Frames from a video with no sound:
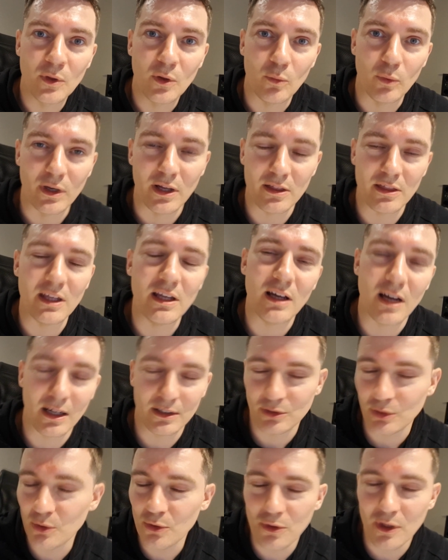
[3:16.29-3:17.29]
When I
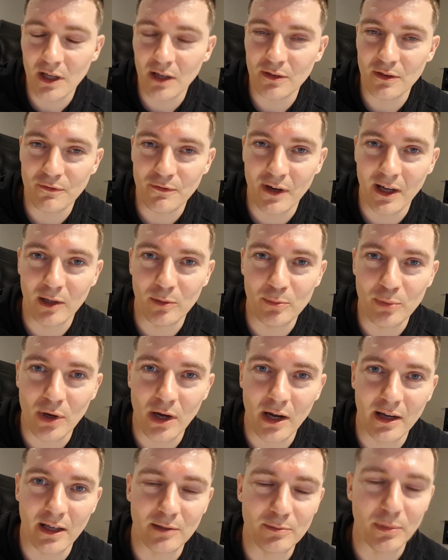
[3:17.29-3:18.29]
do think of the final
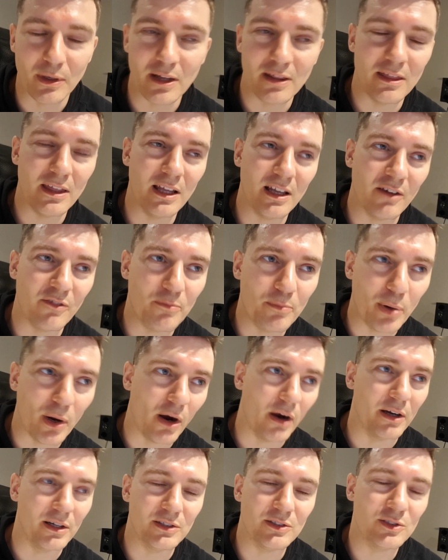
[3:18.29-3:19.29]
product, but I think of
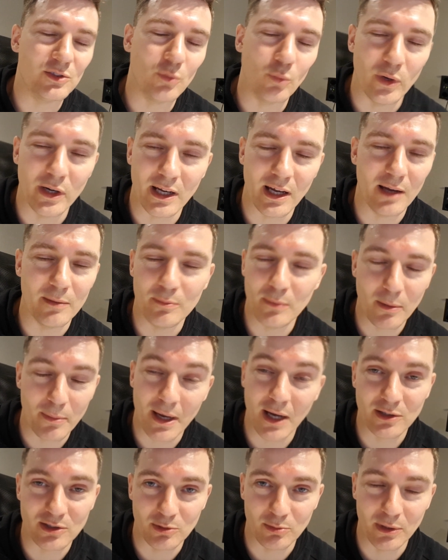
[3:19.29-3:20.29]
parts when I'm
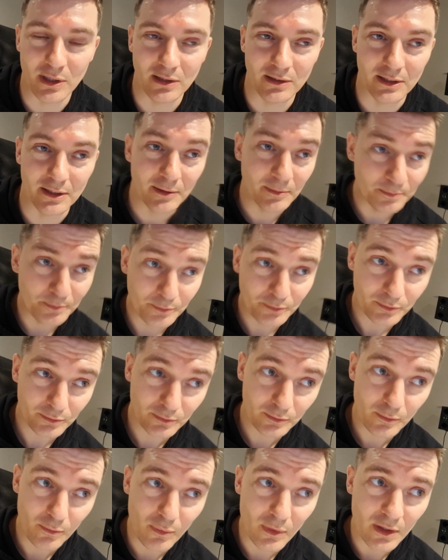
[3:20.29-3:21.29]
about to build it.
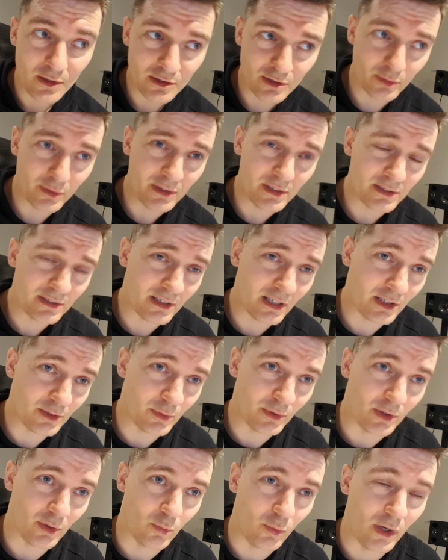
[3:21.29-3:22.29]
So in this case
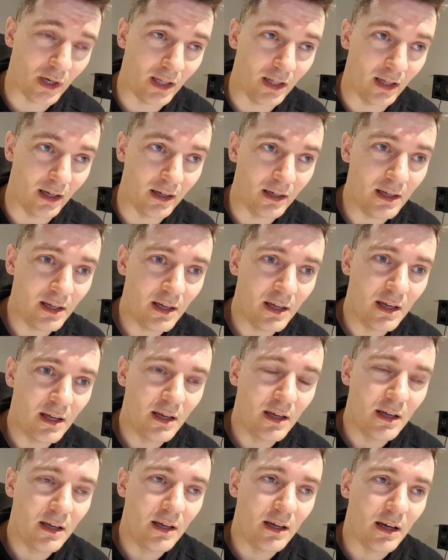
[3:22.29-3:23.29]
with the Walla,
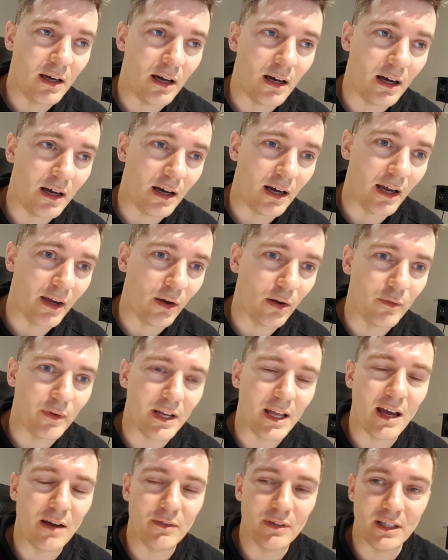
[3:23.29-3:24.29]
I already
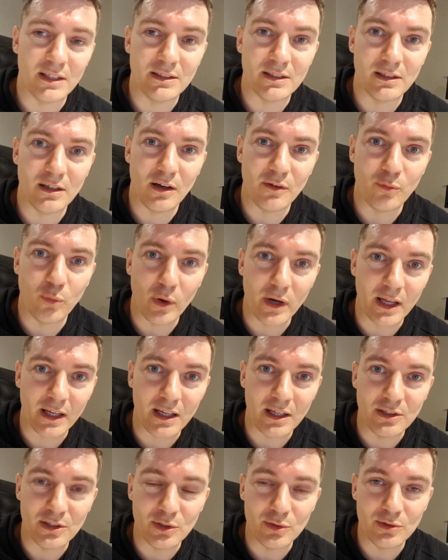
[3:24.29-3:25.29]
have an idea of what I
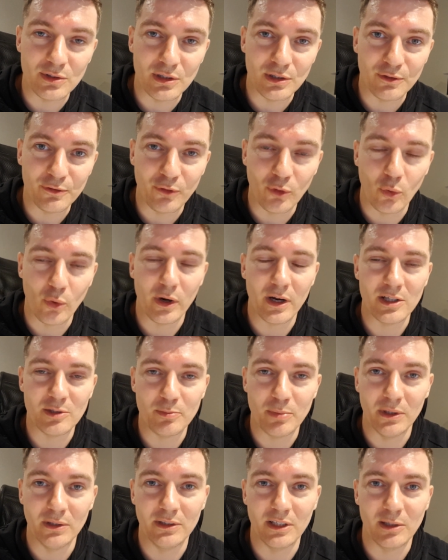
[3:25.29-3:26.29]
can use these for as
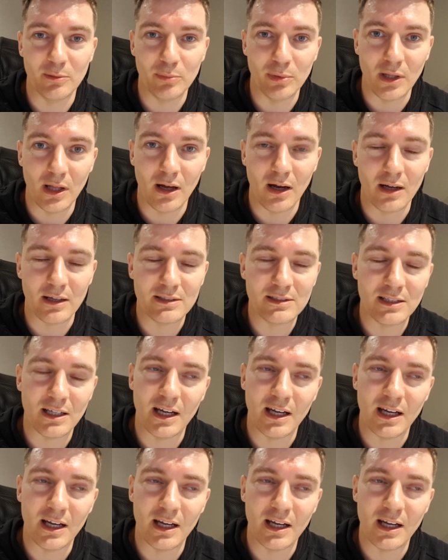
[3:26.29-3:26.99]
building blocks.